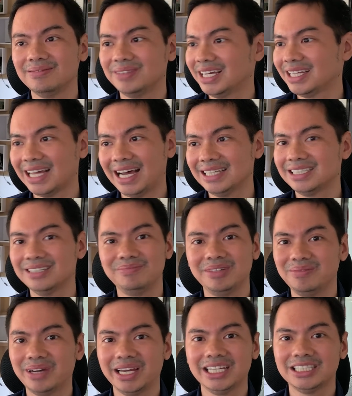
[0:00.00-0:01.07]
That hasn't
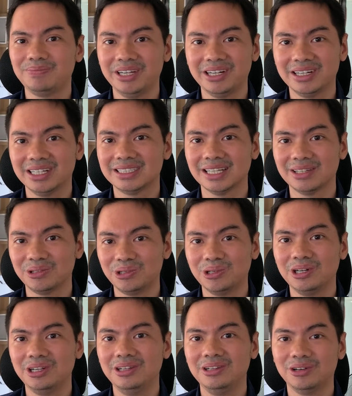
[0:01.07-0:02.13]
been my experience at
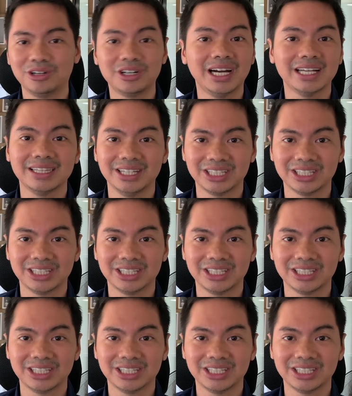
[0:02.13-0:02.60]
all or at the